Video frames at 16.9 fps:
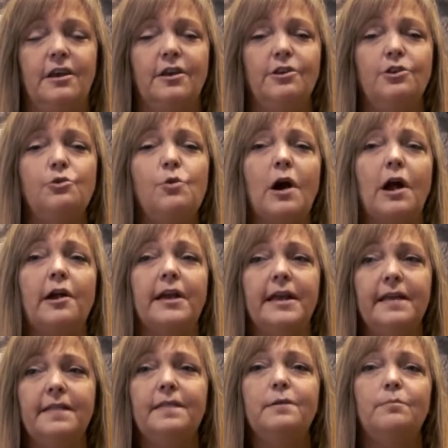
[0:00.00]
You are
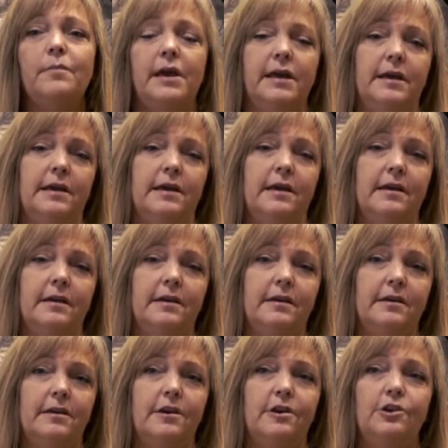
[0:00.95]
in the making.
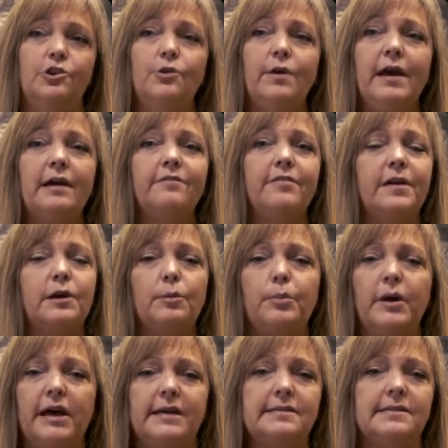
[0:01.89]
You have the
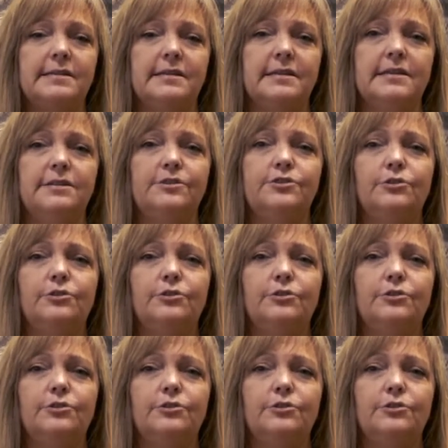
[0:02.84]
capacity